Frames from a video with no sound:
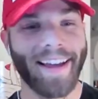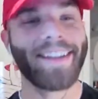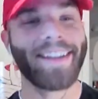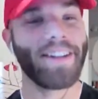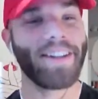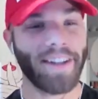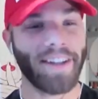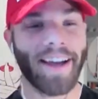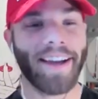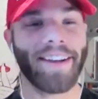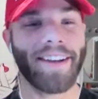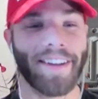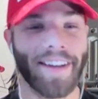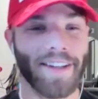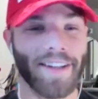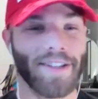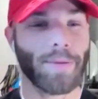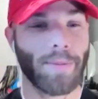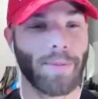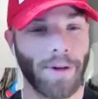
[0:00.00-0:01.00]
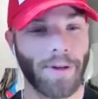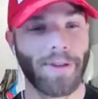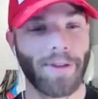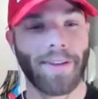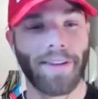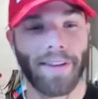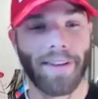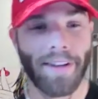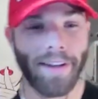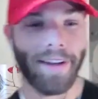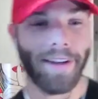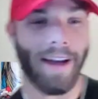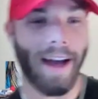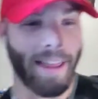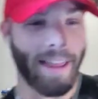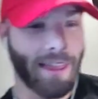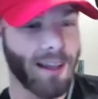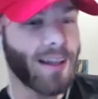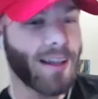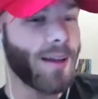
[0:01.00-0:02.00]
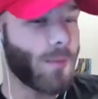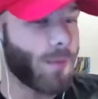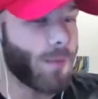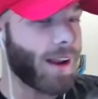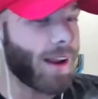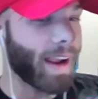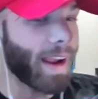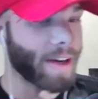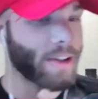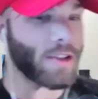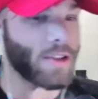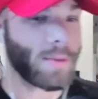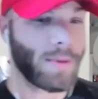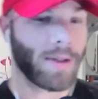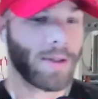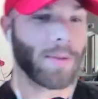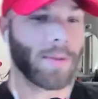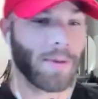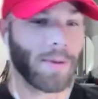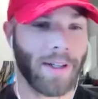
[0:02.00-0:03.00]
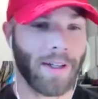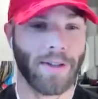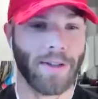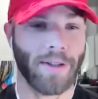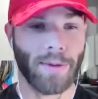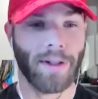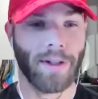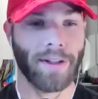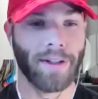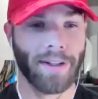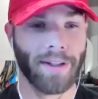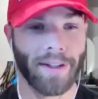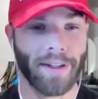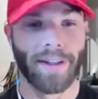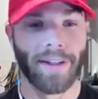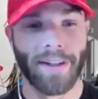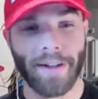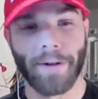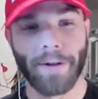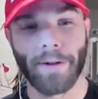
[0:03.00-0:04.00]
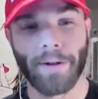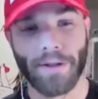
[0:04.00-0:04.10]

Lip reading: Dude, yeah, you guys are both in the. I think he might actually be a Marine as well, which is